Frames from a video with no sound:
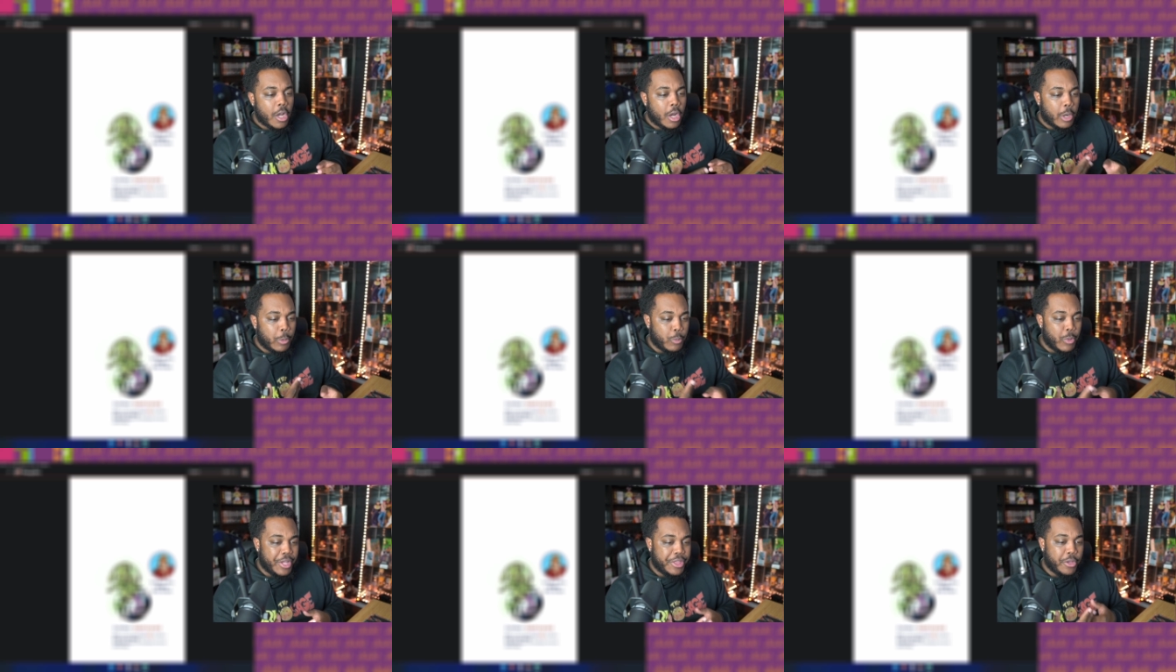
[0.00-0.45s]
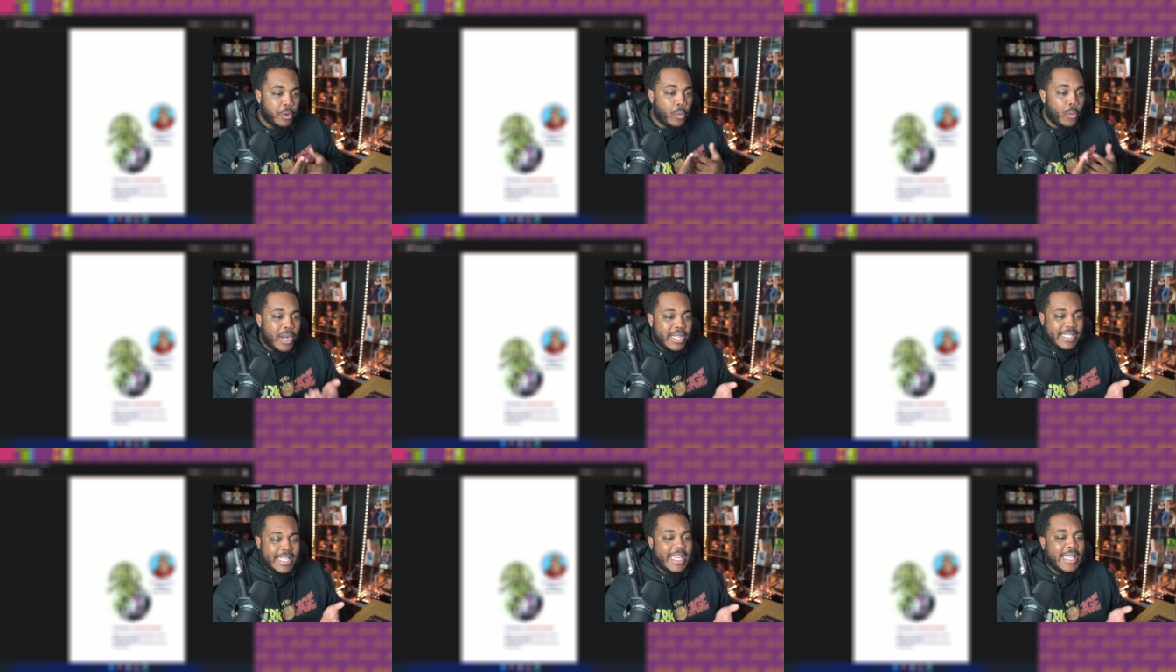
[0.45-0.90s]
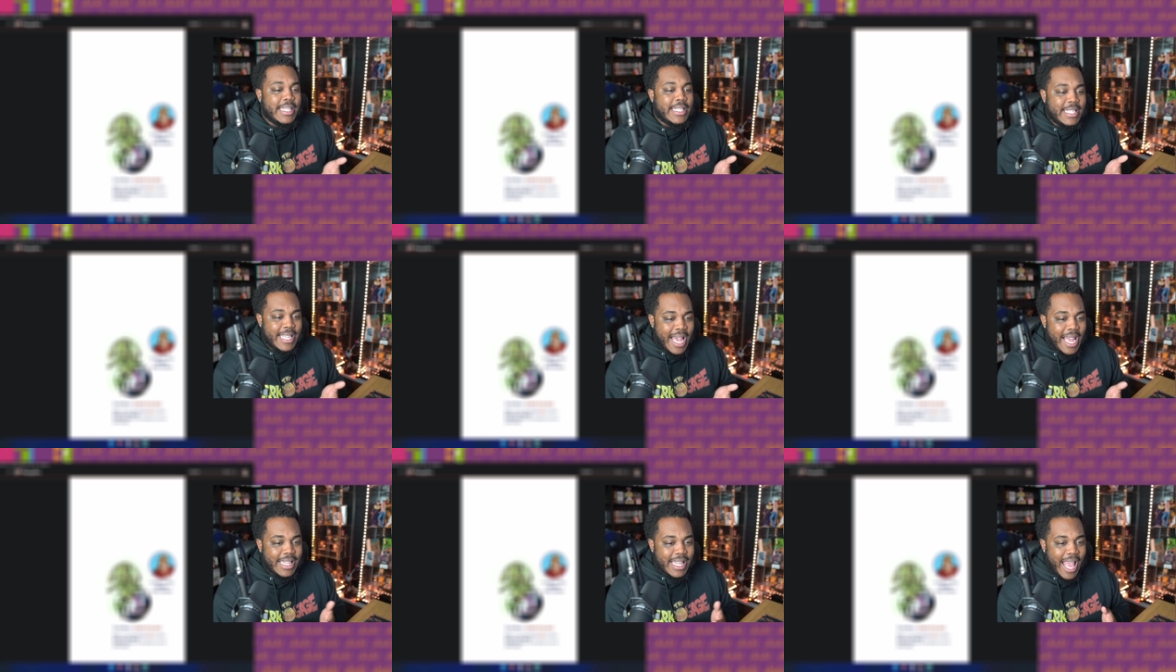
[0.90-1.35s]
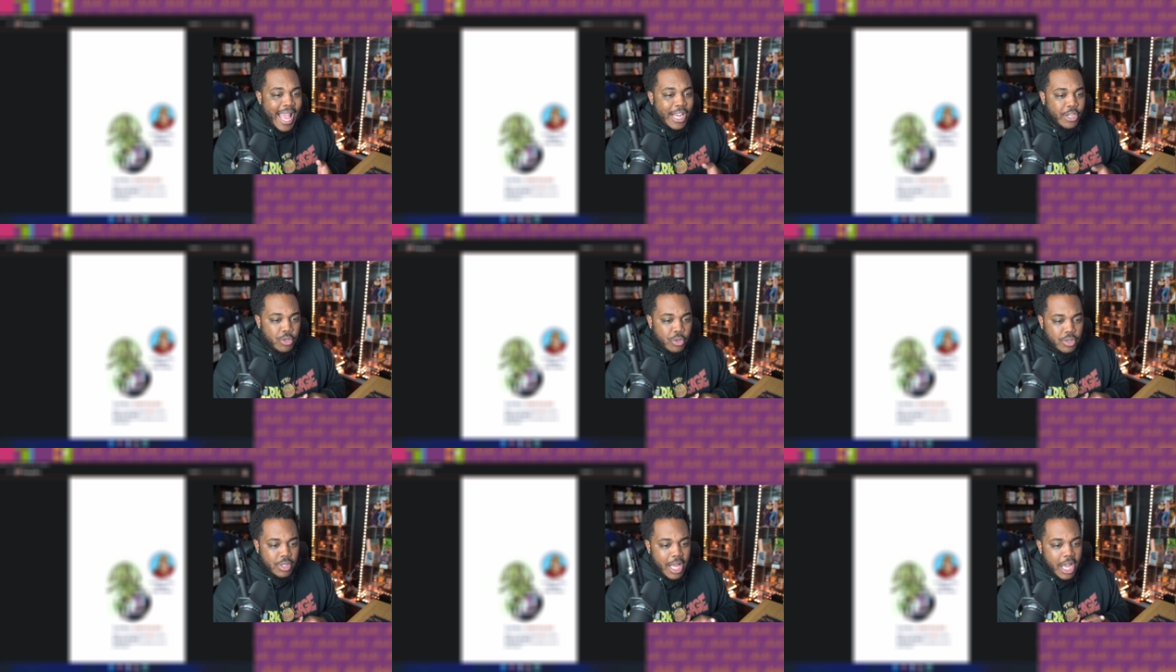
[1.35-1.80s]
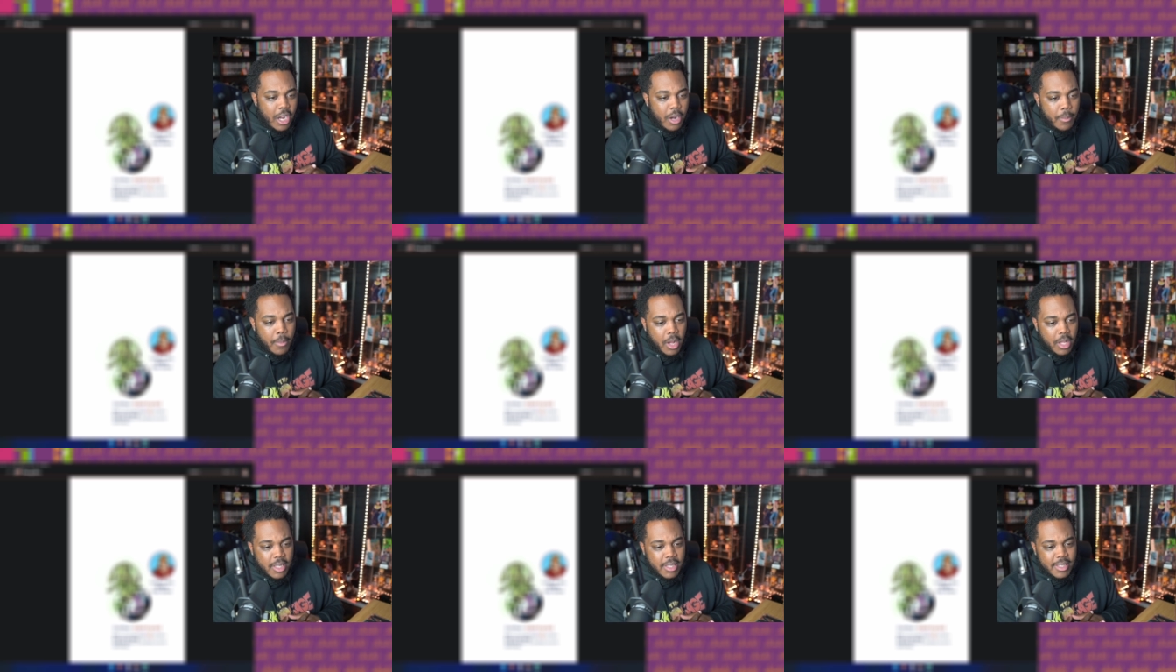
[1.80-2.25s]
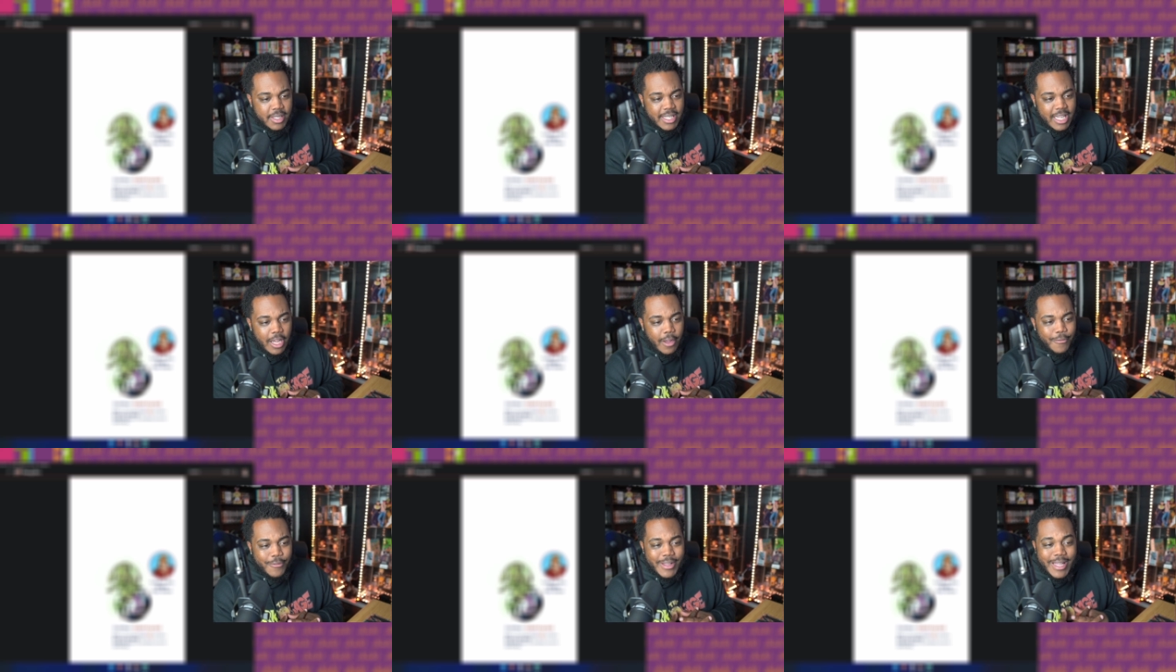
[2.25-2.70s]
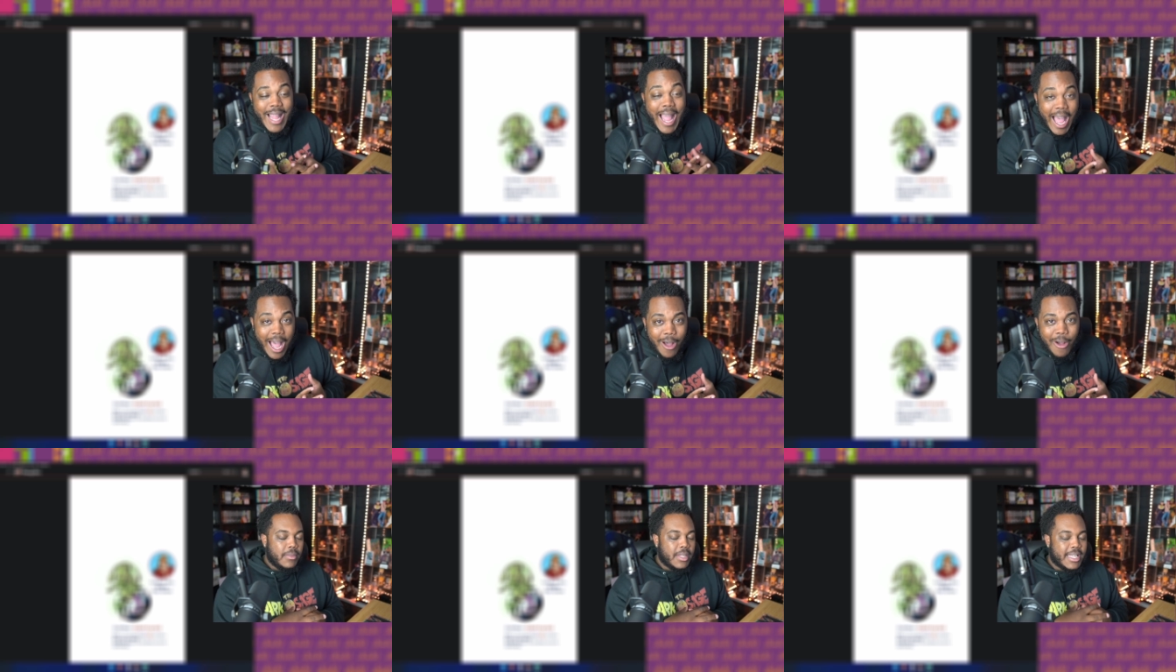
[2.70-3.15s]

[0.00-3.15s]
with what's inside the actual soccer ball itself now